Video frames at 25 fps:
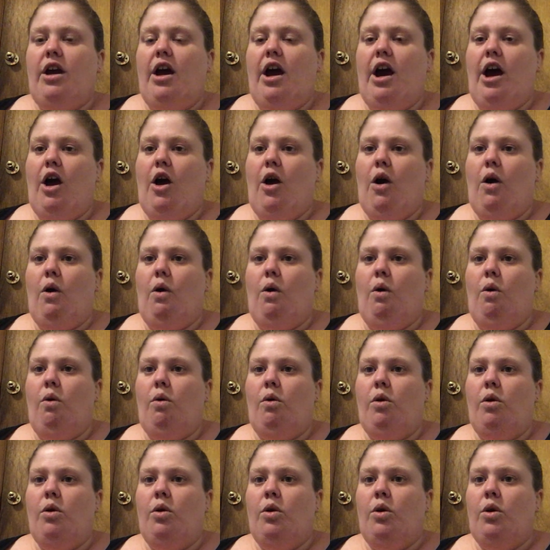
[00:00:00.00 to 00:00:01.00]

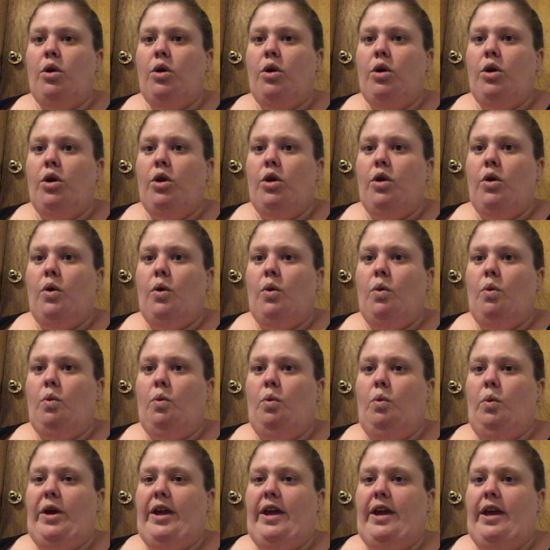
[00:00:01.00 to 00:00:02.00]
how
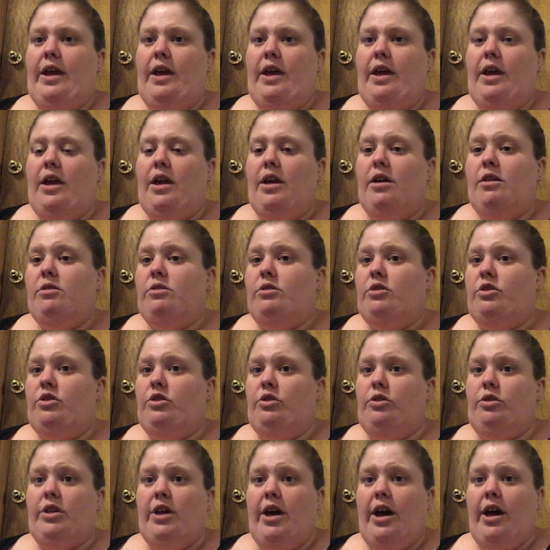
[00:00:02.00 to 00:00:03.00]
we
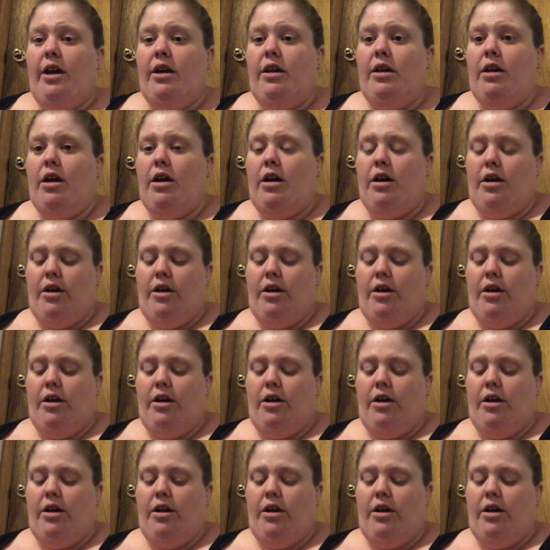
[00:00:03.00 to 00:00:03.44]
do that.